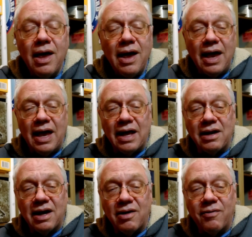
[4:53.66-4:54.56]
and
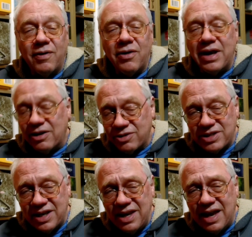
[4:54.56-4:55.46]
very
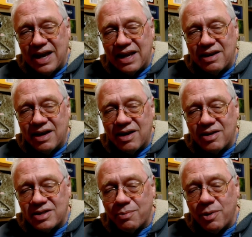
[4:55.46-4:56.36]
interesting,
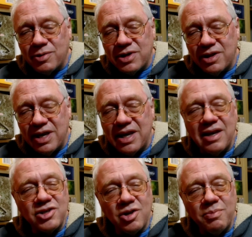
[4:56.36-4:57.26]
and
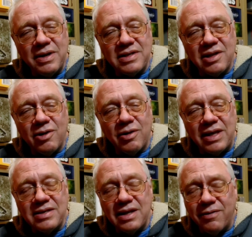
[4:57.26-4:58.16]
supposedly should be still
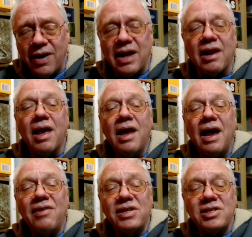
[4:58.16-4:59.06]
easy to find.
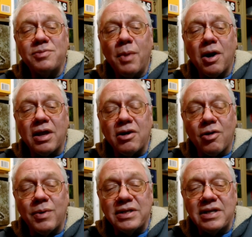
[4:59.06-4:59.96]
And this is Mark,
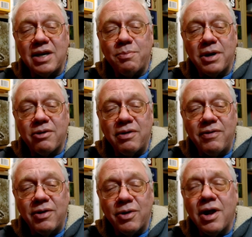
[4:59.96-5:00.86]
your one-take beer
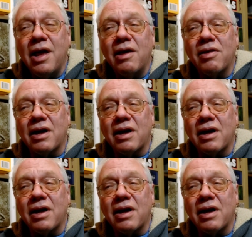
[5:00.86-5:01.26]
reviewer, the